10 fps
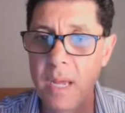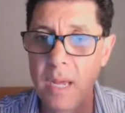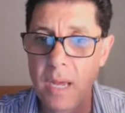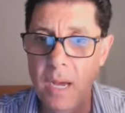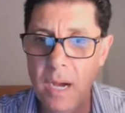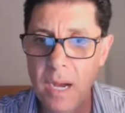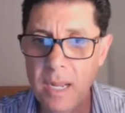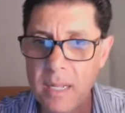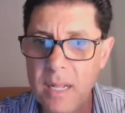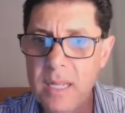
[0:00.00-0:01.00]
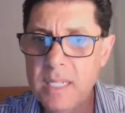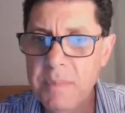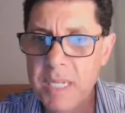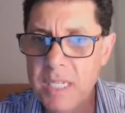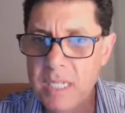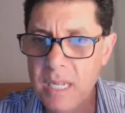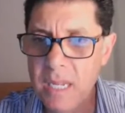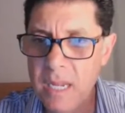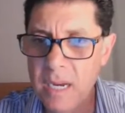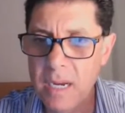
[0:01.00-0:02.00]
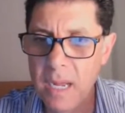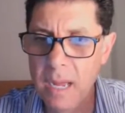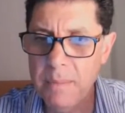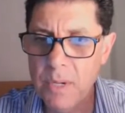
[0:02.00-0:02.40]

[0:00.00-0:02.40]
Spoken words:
All right, let me see here. I'm going